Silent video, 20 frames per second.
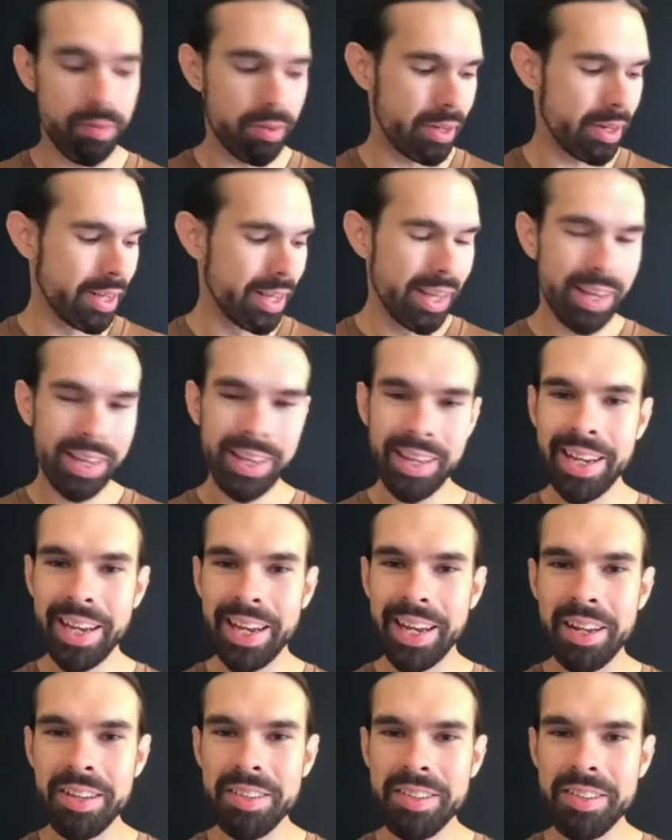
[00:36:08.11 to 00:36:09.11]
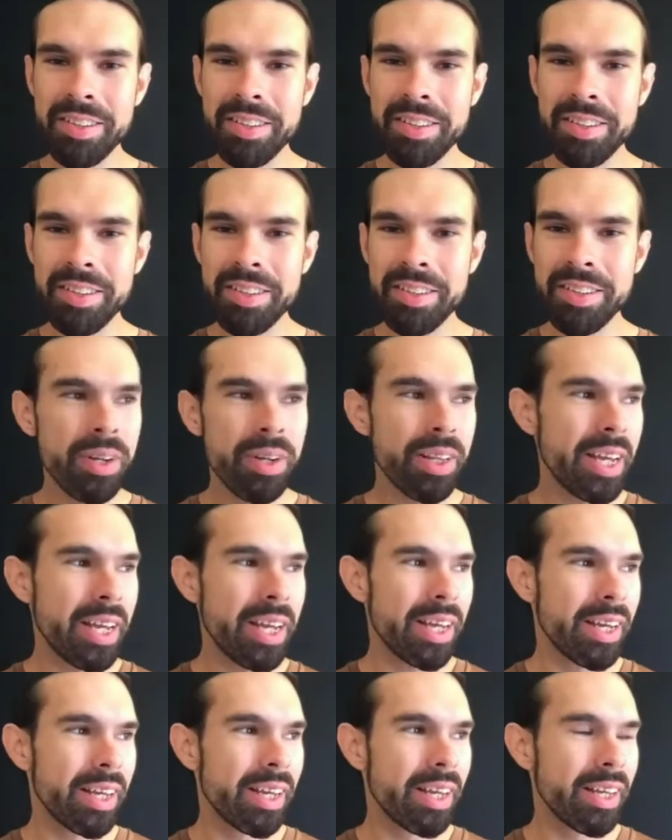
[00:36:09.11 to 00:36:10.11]
And it's
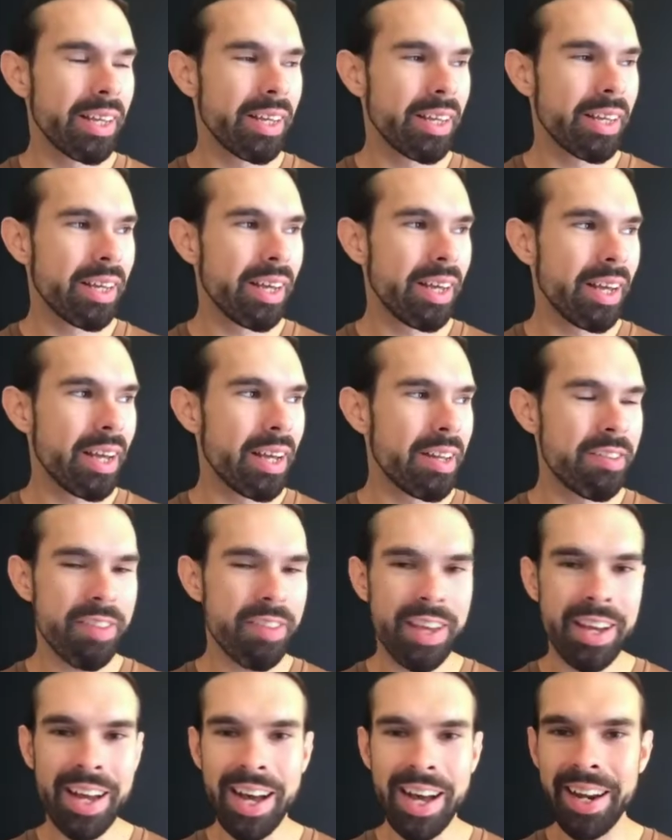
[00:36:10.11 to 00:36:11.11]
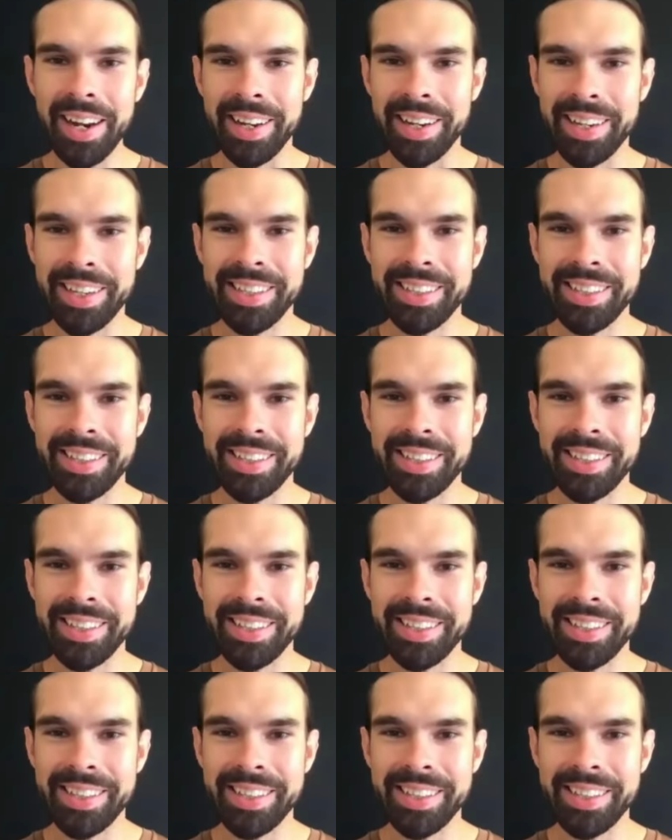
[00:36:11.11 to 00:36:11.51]
really, it's psychotic.